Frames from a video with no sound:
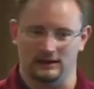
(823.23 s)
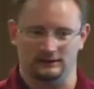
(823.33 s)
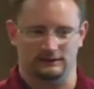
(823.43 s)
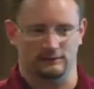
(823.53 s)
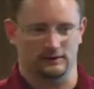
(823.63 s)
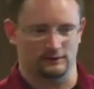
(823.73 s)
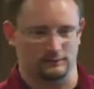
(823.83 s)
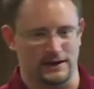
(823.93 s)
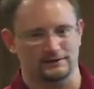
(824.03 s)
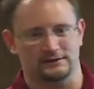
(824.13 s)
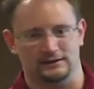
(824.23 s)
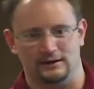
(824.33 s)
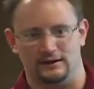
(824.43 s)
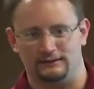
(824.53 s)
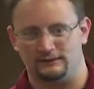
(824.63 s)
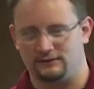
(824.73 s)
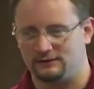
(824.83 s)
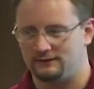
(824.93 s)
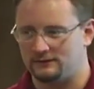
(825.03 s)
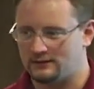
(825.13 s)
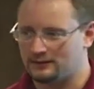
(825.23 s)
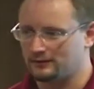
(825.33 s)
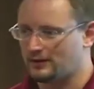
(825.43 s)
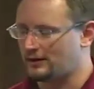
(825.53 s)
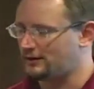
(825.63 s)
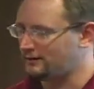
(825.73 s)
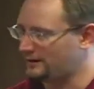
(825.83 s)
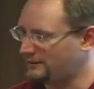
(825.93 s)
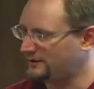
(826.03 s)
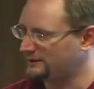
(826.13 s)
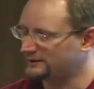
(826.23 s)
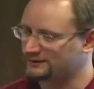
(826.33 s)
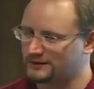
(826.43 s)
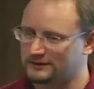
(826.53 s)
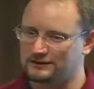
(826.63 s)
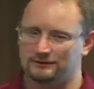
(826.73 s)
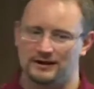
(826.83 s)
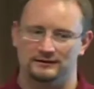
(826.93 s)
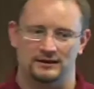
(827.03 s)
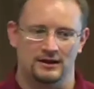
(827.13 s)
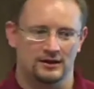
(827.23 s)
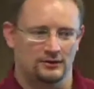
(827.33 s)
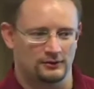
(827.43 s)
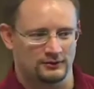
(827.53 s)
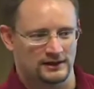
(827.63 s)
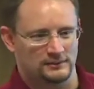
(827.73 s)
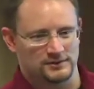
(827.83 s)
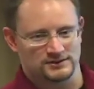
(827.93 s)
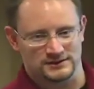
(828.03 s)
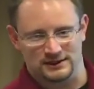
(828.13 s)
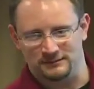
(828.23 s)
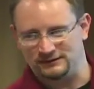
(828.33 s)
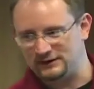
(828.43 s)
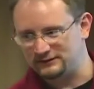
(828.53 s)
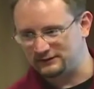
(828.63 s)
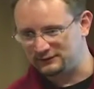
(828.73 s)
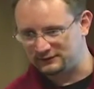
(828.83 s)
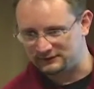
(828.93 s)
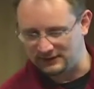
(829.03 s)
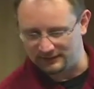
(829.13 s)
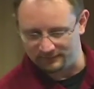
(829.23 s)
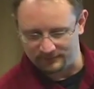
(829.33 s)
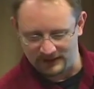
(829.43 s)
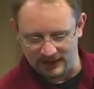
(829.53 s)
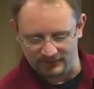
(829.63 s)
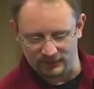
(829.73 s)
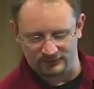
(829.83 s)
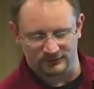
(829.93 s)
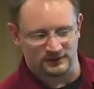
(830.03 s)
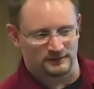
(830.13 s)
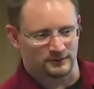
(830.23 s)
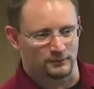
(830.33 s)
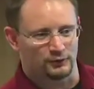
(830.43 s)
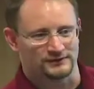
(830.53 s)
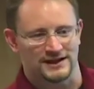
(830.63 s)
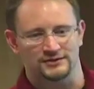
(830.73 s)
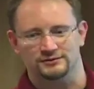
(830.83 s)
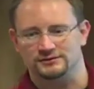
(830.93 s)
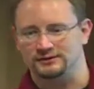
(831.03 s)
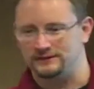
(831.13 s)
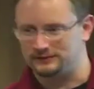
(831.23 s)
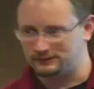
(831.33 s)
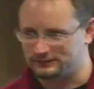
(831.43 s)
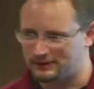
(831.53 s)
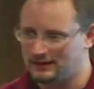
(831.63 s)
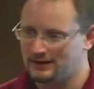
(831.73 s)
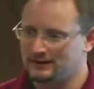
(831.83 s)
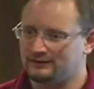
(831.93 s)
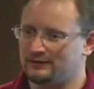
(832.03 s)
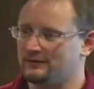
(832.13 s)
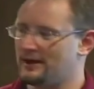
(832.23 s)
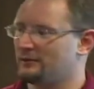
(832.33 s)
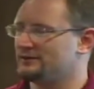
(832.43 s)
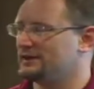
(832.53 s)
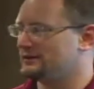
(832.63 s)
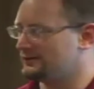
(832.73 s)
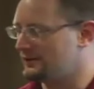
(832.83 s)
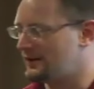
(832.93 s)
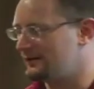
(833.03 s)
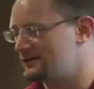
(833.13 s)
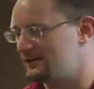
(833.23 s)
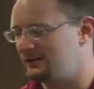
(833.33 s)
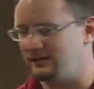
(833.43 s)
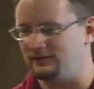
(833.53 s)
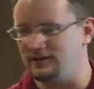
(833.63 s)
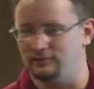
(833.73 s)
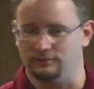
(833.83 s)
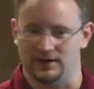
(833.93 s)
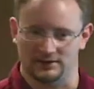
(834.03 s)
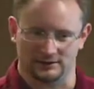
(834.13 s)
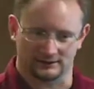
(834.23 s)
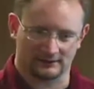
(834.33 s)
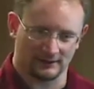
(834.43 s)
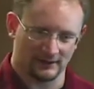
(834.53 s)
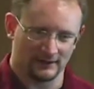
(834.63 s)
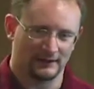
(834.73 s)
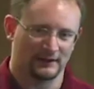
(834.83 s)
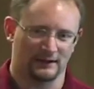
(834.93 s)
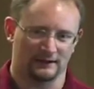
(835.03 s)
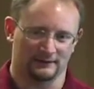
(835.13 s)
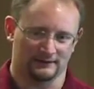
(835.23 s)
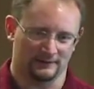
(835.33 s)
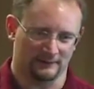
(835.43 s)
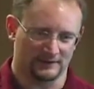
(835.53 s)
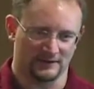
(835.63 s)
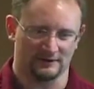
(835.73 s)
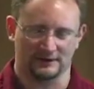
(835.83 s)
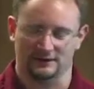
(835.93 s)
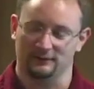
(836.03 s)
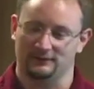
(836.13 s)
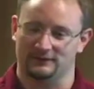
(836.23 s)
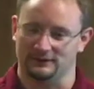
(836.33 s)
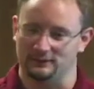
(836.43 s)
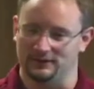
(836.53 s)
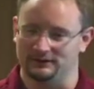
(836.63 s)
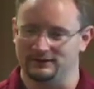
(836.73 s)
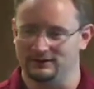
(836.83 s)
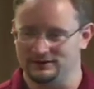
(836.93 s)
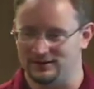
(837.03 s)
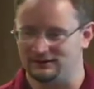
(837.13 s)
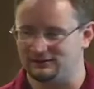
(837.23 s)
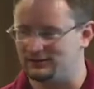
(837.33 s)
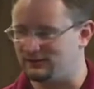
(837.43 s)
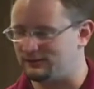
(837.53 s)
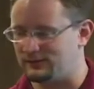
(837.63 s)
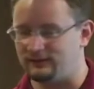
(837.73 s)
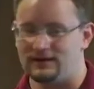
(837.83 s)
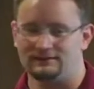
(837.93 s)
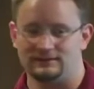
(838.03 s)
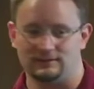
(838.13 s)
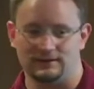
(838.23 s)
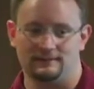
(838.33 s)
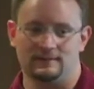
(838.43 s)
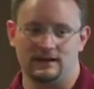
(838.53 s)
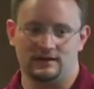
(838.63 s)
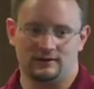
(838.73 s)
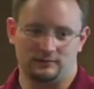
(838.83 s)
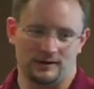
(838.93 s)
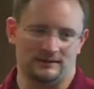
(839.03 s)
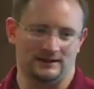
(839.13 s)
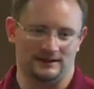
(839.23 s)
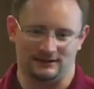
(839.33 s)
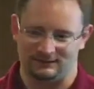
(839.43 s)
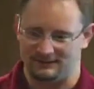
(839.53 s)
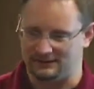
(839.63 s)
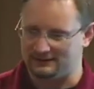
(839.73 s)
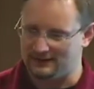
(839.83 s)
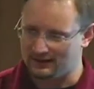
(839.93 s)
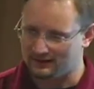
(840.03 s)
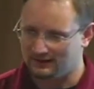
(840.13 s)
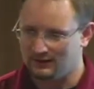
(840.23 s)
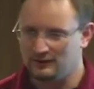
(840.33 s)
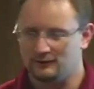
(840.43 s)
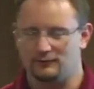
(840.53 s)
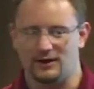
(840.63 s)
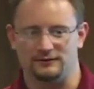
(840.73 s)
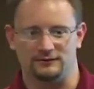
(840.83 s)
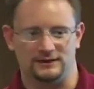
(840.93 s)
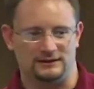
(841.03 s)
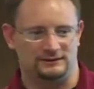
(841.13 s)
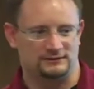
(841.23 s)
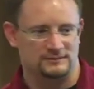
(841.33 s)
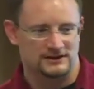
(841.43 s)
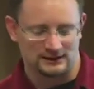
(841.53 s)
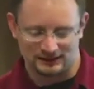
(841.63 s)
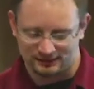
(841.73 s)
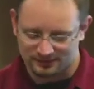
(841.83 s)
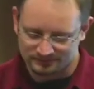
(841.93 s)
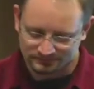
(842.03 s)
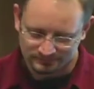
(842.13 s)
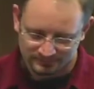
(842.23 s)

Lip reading: and they were either bouncing it off of other IP addresses on the internet, or they had a bunch of zombies out there doing the same. And those are going to be your more dangerous individuals because they have a lot more technical knowledge, they have a lot more patience. And if they've been targeting you for 6 months, chances are if they find something, you're probably not going to see the attack. Rather than the script kiddies,